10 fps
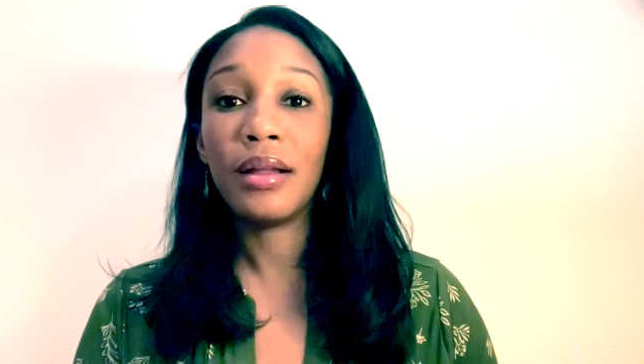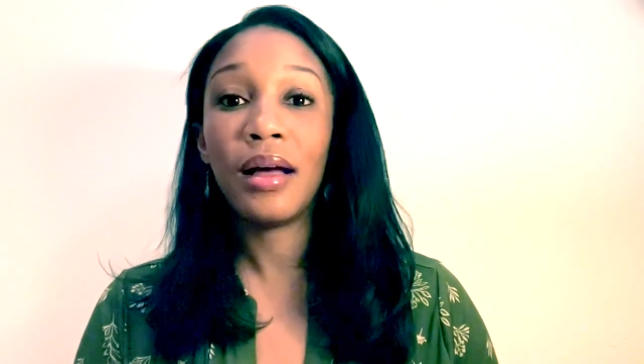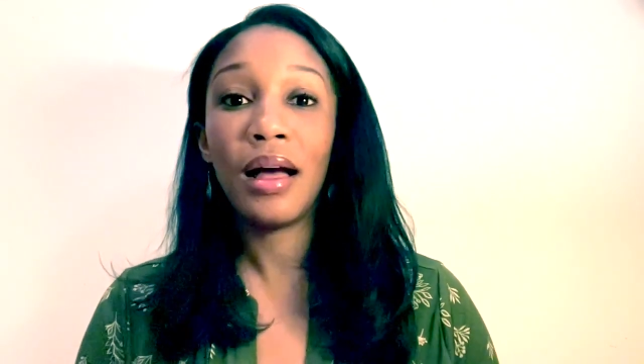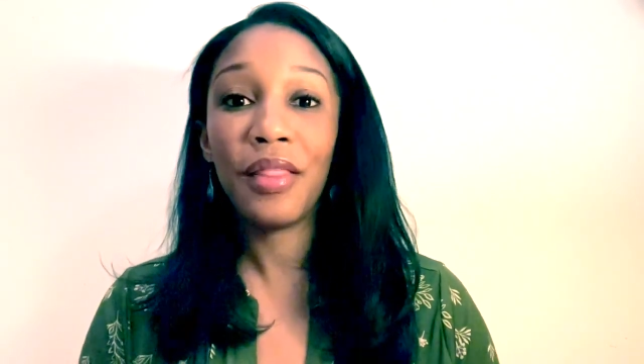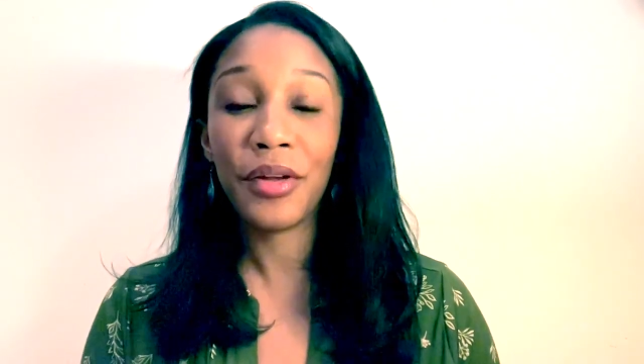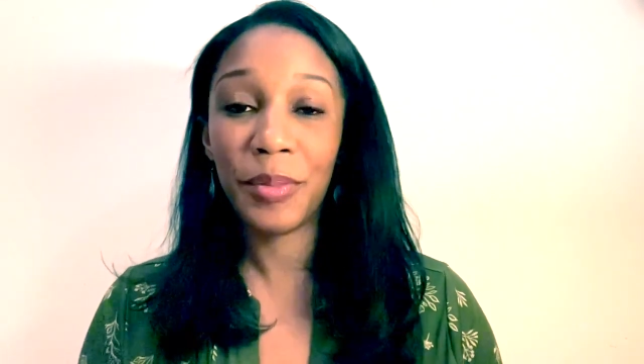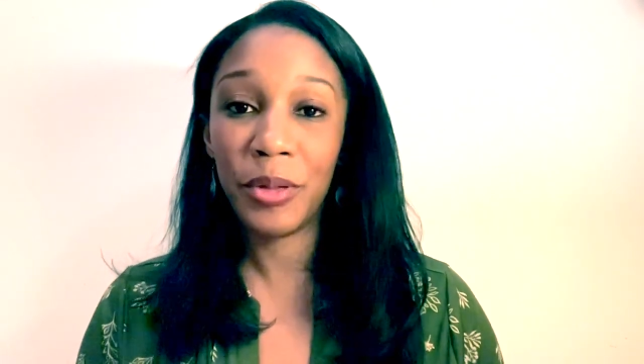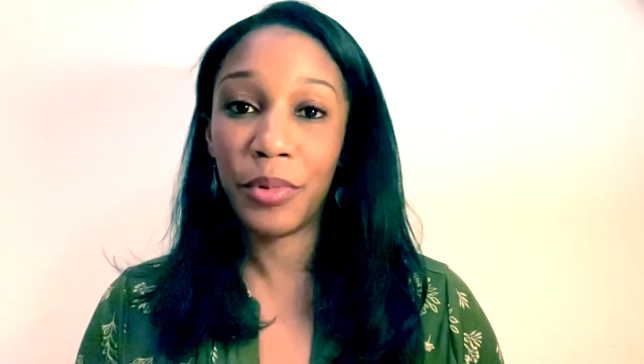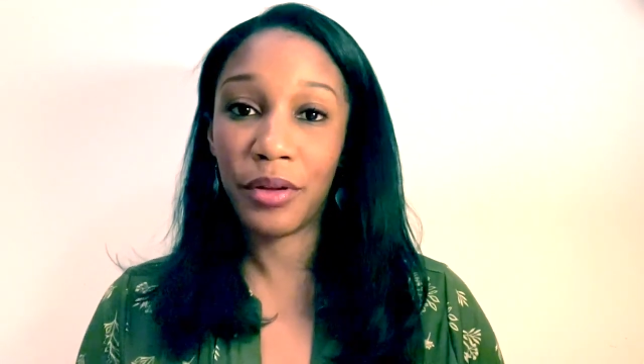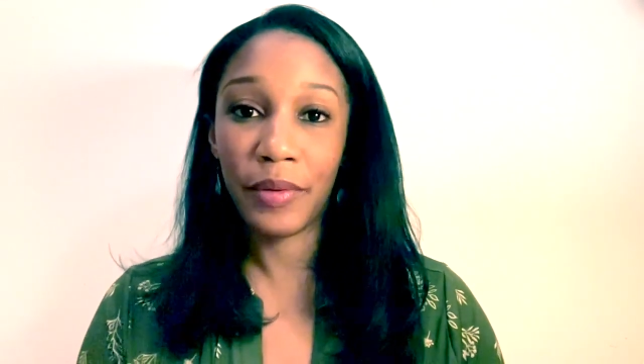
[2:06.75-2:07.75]
other
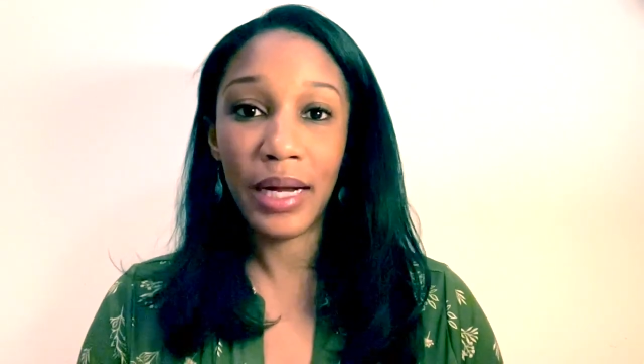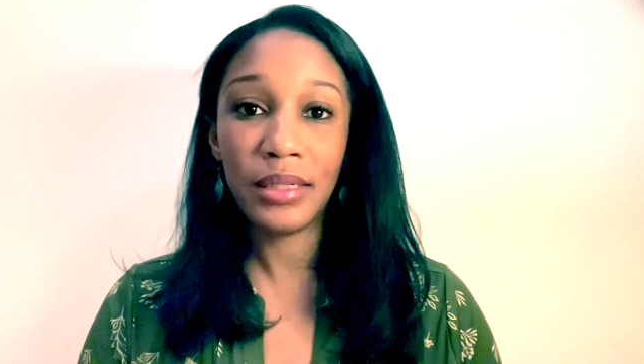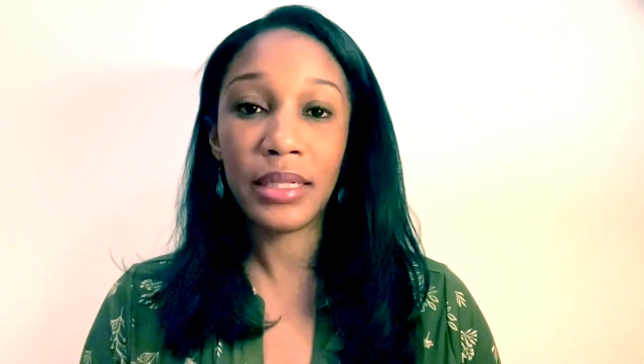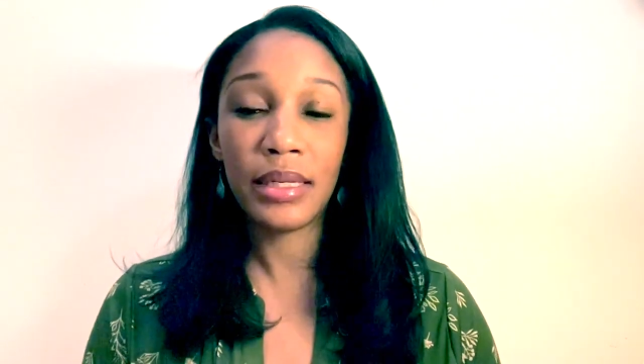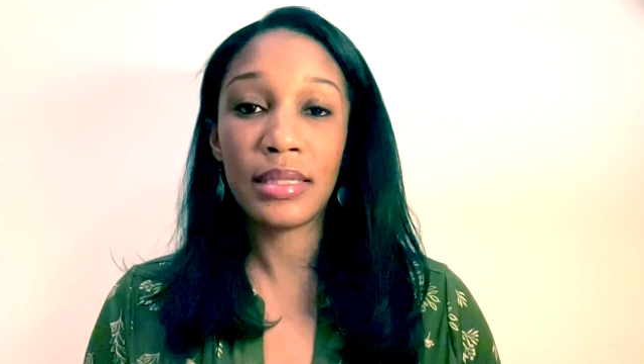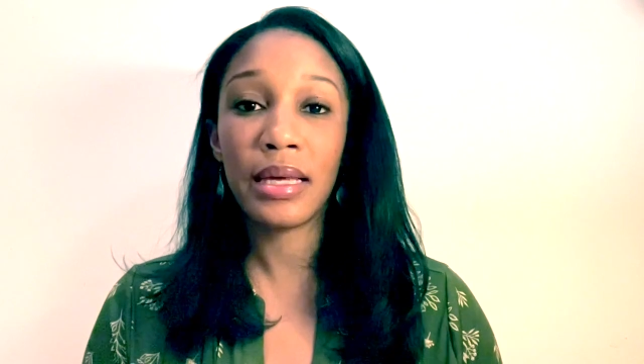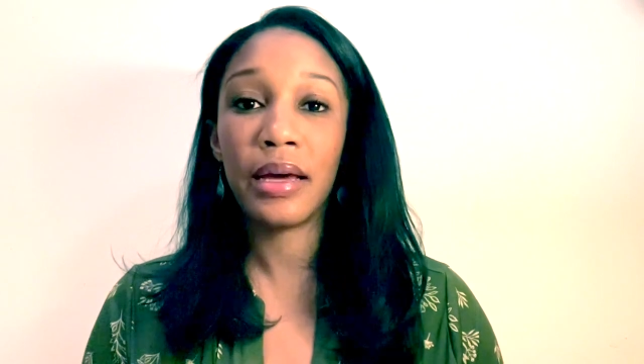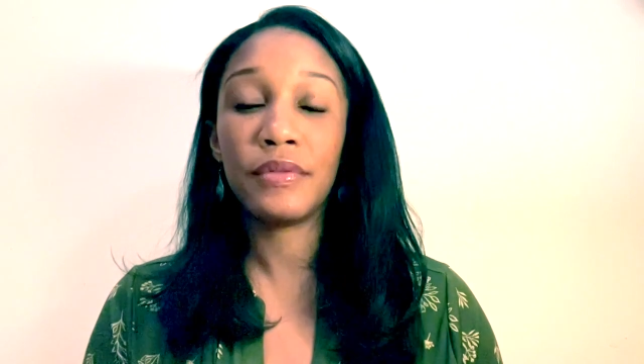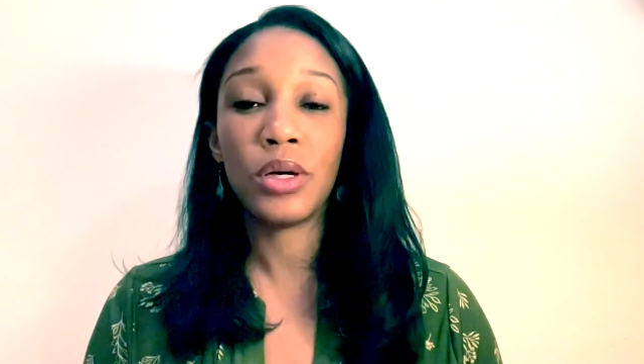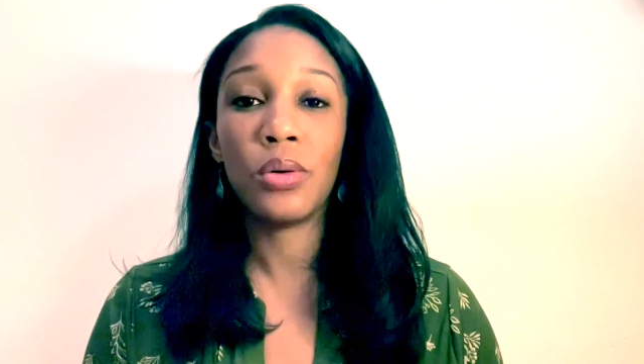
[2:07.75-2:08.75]
people around us
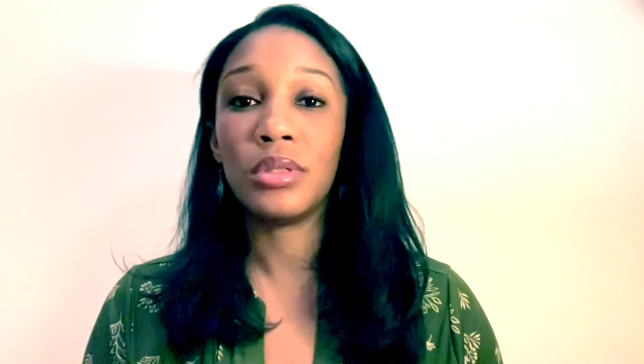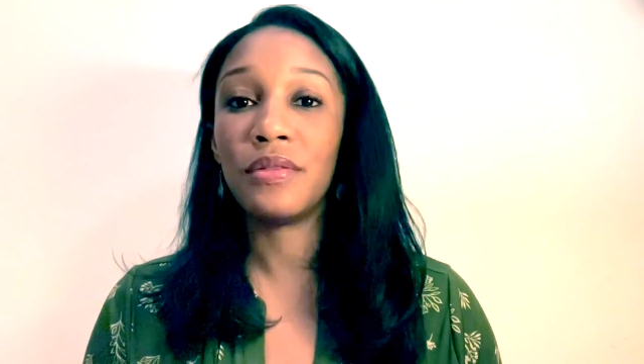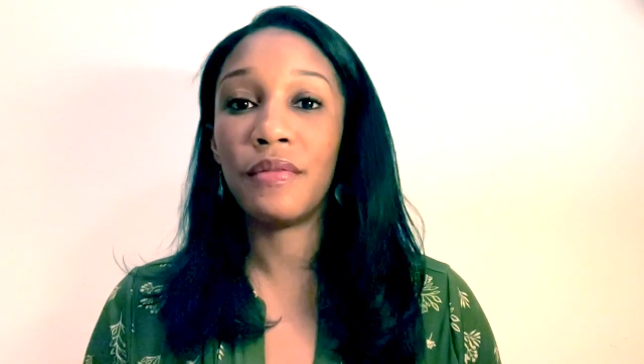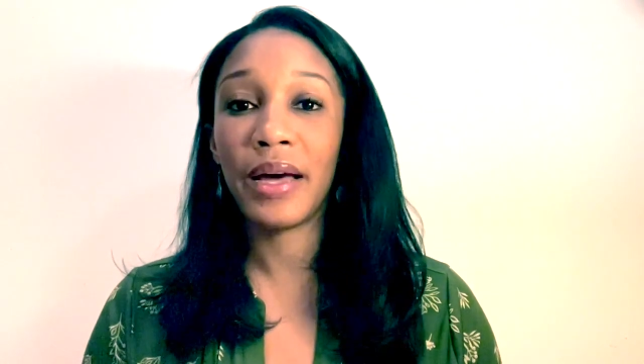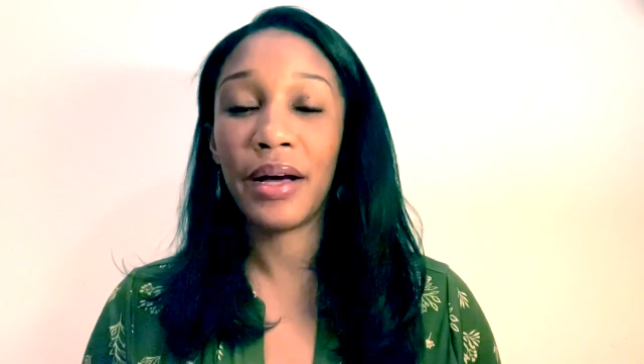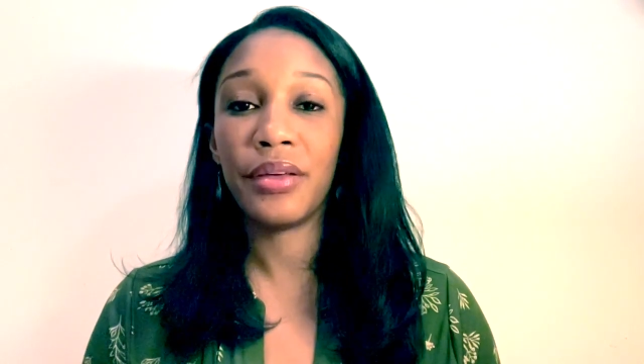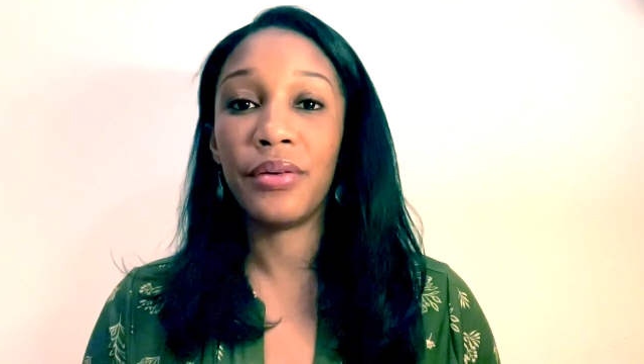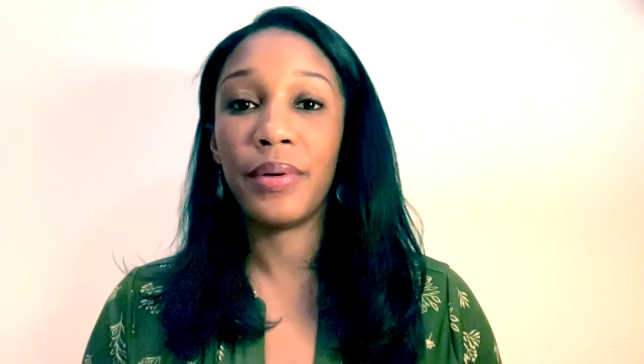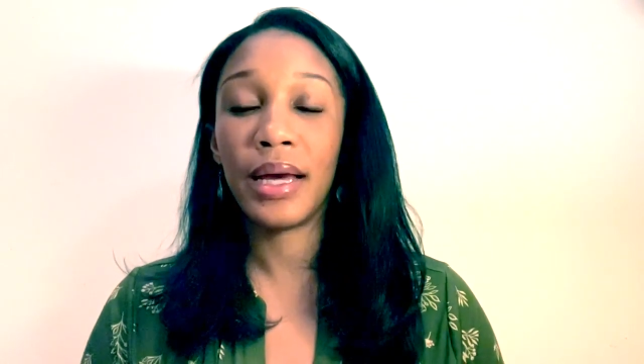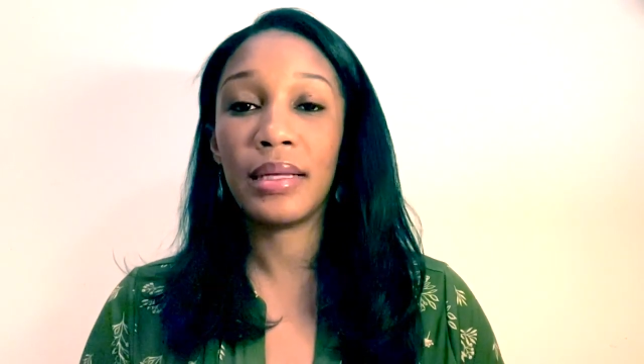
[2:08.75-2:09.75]
have told to
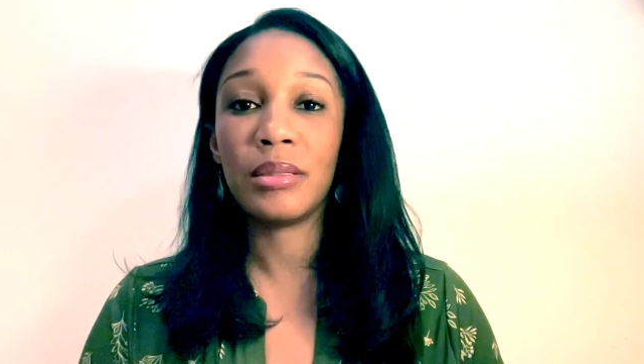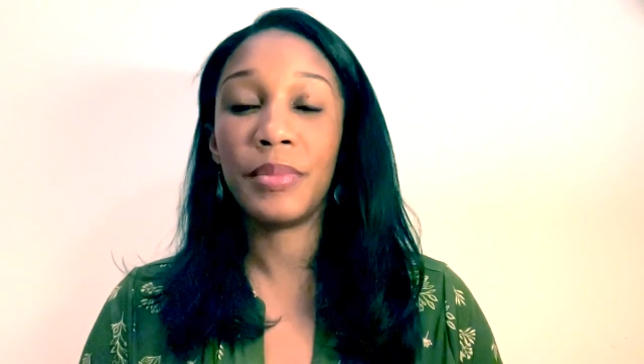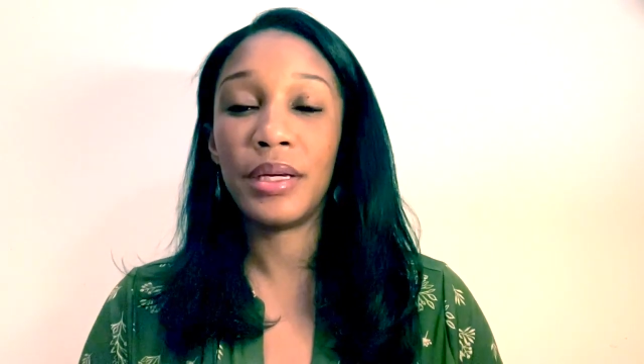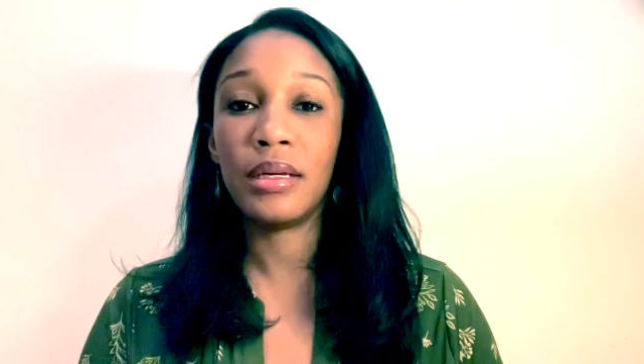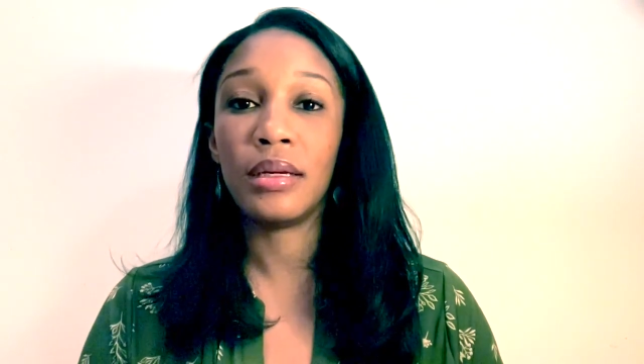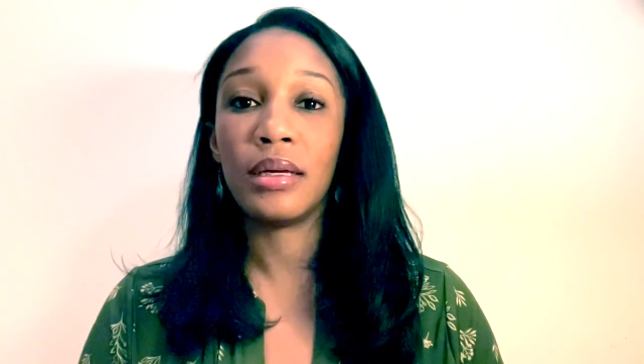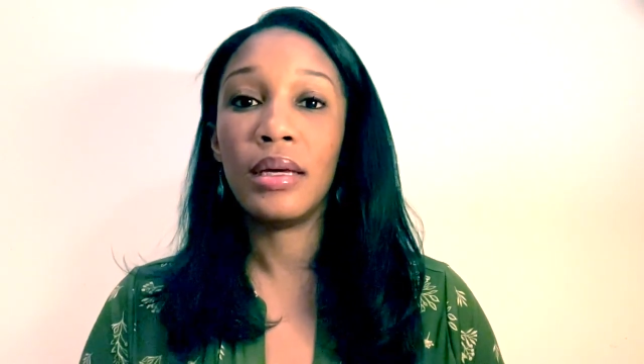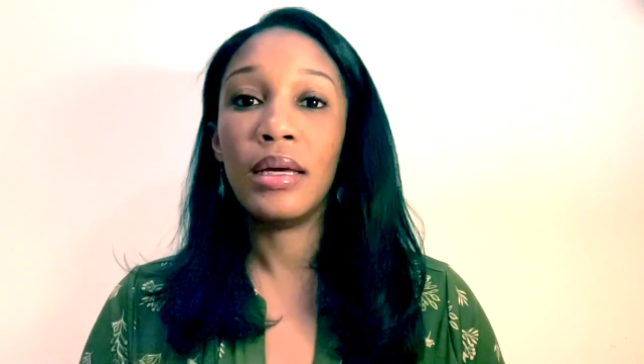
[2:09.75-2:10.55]
value as being